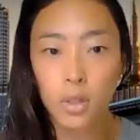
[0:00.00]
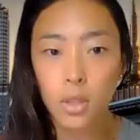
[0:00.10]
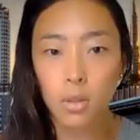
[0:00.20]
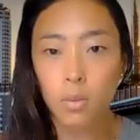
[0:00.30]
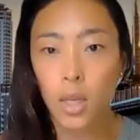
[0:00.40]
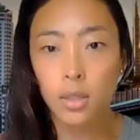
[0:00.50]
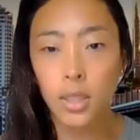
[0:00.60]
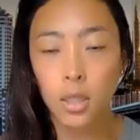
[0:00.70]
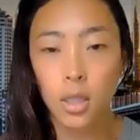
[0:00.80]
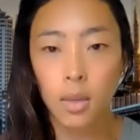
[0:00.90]
So as
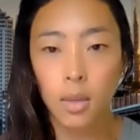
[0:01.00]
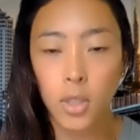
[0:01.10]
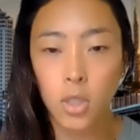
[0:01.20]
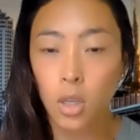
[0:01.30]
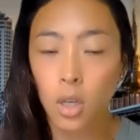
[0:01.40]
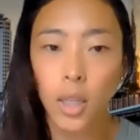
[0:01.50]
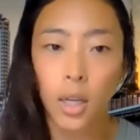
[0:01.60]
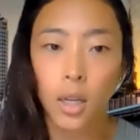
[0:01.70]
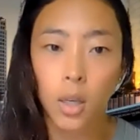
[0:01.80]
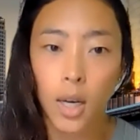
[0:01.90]
Nicola mentioned
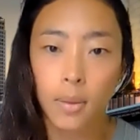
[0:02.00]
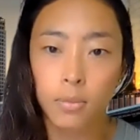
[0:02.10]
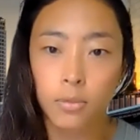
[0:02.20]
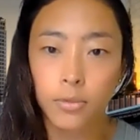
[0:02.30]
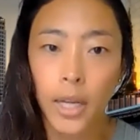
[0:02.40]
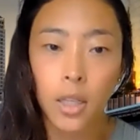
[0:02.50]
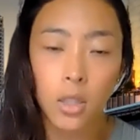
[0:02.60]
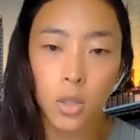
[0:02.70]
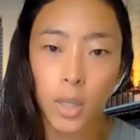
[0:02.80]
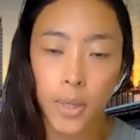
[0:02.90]
earlier,
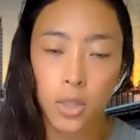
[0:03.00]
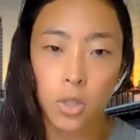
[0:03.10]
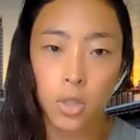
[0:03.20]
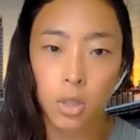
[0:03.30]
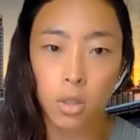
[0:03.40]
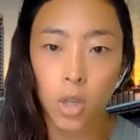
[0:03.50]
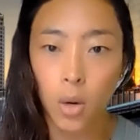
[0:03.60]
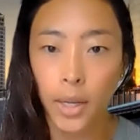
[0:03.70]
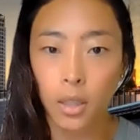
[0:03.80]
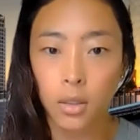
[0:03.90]
regulatory pressures are
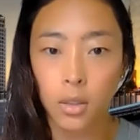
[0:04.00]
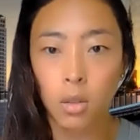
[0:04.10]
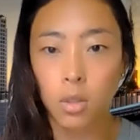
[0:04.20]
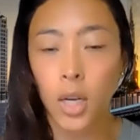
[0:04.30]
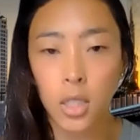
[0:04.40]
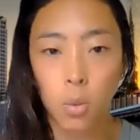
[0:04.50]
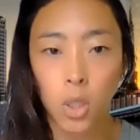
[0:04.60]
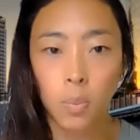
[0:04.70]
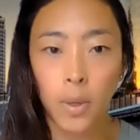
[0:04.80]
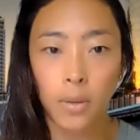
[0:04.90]
growing, across the
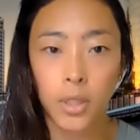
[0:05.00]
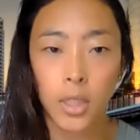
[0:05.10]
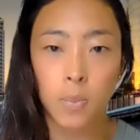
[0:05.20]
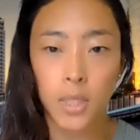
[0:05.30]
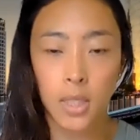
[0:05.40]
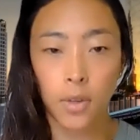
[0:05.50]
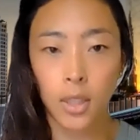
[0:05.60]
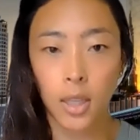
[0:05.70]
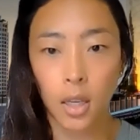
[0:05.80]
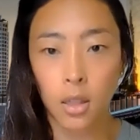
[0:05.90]
world, but really
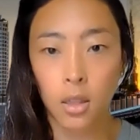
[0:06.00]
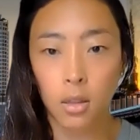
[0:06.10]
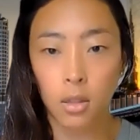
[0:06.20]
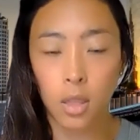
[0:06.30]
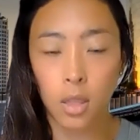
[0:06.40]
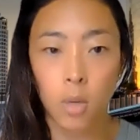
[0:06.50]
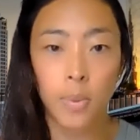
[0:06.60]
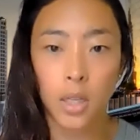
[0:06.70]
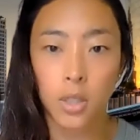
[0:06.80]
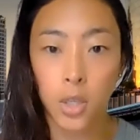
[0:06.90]
specifically in the
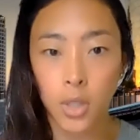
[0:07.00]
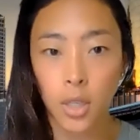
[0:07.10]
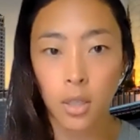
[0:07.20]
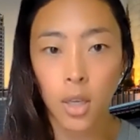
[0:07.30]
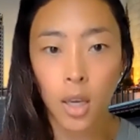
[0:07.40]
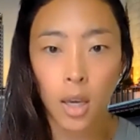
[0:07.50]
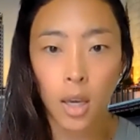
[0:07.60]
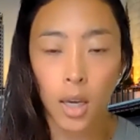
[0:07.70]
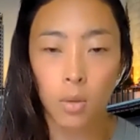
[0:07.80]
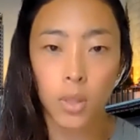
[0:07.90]
European Union.
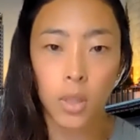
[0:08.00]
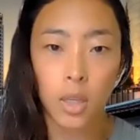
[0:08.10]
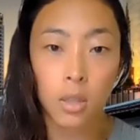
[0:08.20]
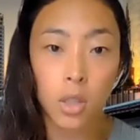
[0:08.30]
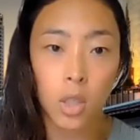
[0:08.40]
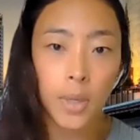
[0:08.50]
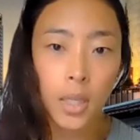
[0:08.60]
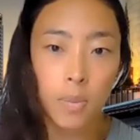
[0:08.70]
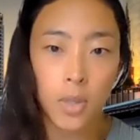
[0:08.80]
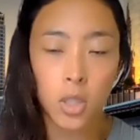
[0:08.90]
And with the
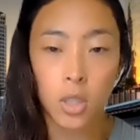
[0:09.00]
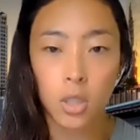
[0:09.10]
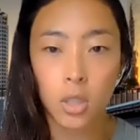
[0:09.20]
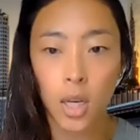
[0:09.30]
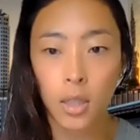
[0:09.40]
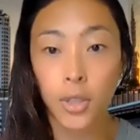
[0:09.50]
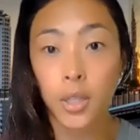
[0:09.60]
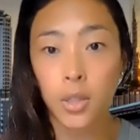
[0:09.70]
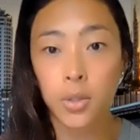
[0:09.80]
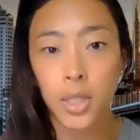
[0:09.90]
European Commission's
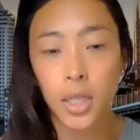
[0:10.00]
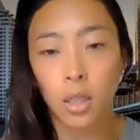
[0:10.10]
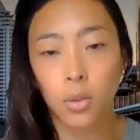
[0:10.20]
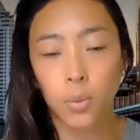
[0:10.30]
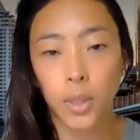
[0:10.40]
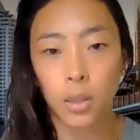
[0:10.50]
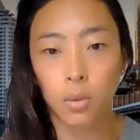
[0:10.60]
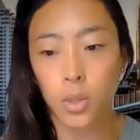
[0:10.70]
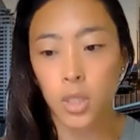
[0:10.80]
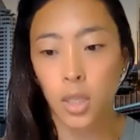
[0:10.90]
Green New Deal,
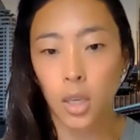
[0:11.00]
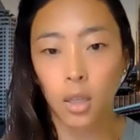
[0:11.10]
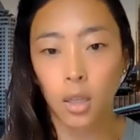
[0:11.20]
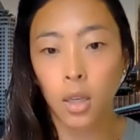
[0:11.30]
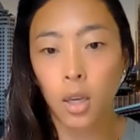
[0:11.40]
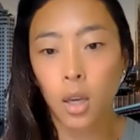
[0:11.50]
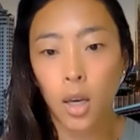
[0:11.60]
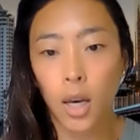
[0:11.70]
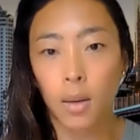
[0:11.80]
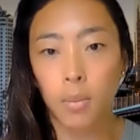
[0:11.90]
we're seeing
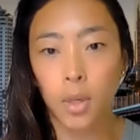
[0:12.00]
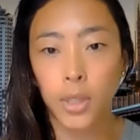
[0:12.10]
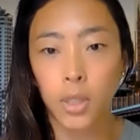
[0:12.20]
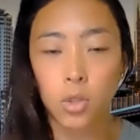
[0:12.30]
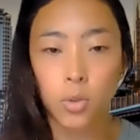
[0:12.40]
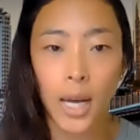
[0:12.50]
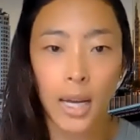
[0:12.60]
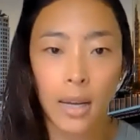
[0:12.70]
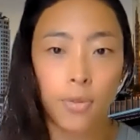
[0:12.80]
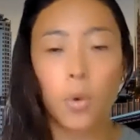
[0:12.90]
a real
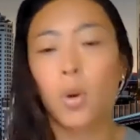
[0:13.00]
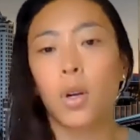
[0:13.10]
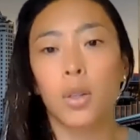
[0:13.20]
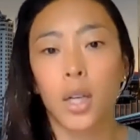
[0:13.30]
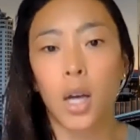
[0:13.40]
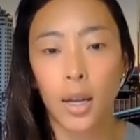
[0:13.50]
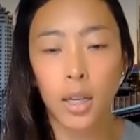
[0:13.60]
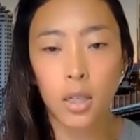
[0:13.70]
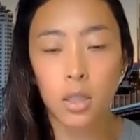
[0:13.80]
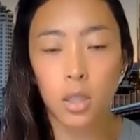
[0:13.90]
drive for the
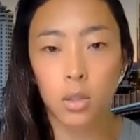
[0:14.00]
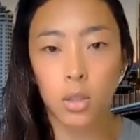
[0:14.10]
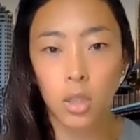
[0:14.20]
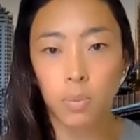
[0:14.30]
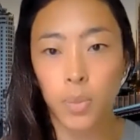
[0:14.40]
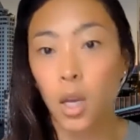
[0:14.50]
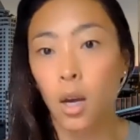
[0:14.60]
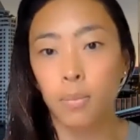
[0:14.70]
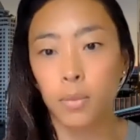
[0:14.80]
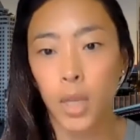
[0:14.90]
continent to
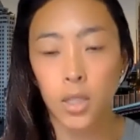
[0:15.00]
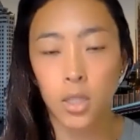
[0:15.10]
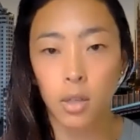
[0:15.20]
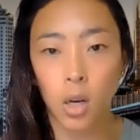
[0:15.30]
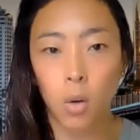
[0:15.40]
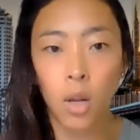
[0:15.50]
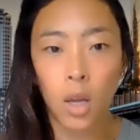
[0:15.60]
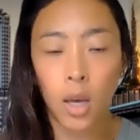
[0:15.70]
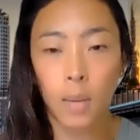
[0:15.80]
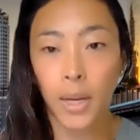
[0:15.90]
become net zero
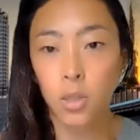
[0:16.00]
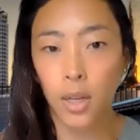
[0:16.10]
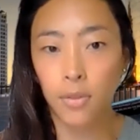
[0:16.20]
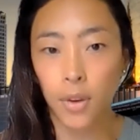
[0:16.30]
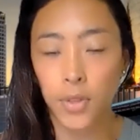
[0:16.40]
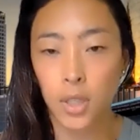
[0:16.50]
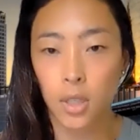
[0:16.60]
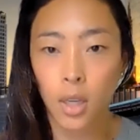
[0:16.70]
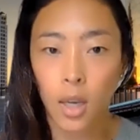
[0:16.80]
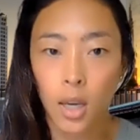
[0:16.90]
by
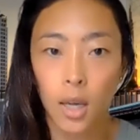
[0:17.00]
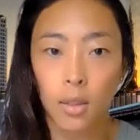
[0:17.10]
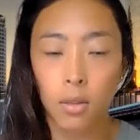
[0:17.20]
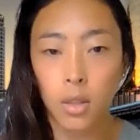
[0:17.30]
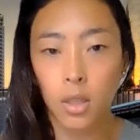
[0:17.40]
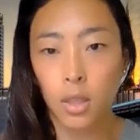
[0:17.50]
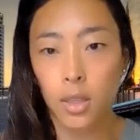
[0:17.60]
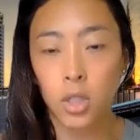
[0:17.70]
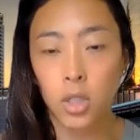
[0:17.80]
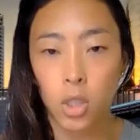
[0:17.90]
2050. And
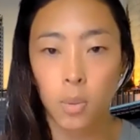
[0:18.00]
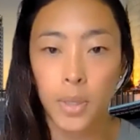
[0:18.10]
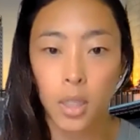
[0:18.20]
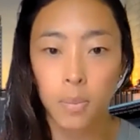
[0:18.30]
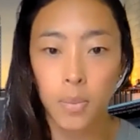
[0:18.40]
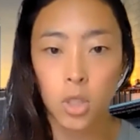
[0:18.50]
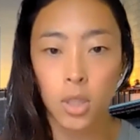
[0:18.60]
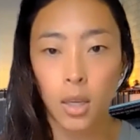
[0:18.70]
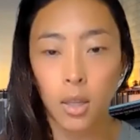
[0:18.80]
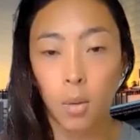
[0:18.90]
the actual European
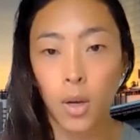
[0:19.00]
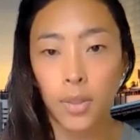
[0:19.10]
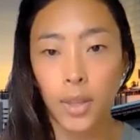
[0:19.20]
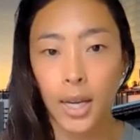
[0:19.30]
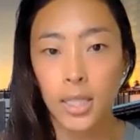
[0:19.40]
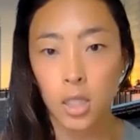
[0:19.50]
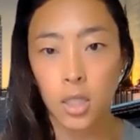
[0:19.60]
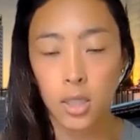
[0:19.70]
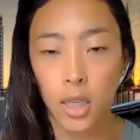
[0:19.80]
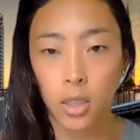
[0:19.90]
Commission, they want the
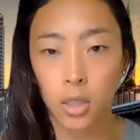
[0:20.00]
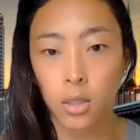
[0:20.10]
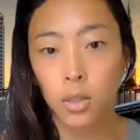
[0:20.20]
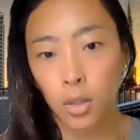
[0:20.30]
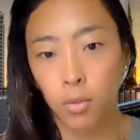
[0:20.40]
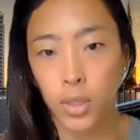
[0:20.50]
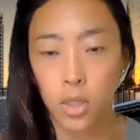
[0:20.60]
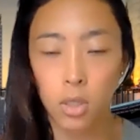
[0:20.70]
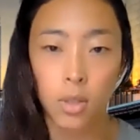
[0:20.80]
ICT sector, of which